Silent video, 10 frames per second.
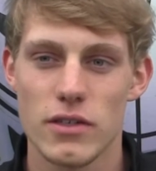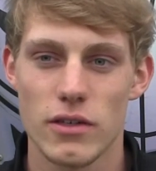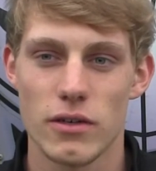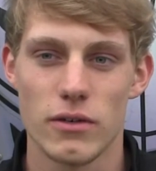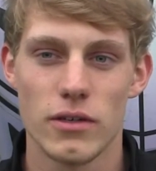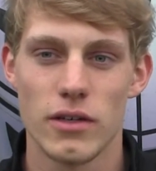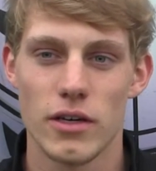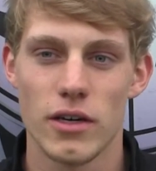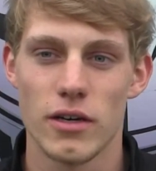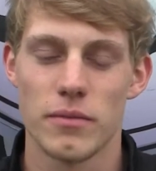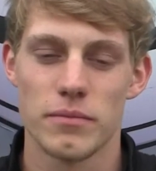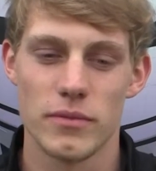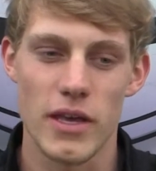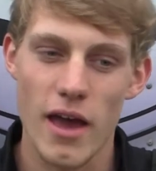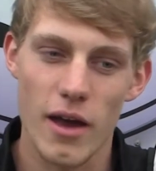So
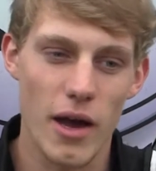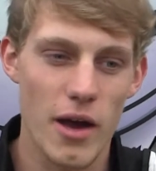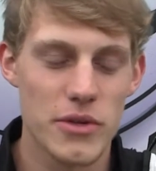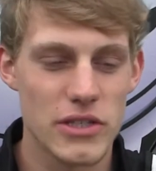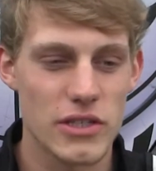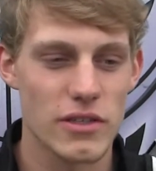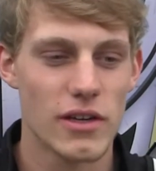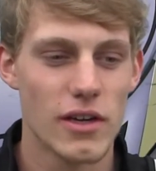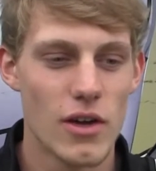yeah, I was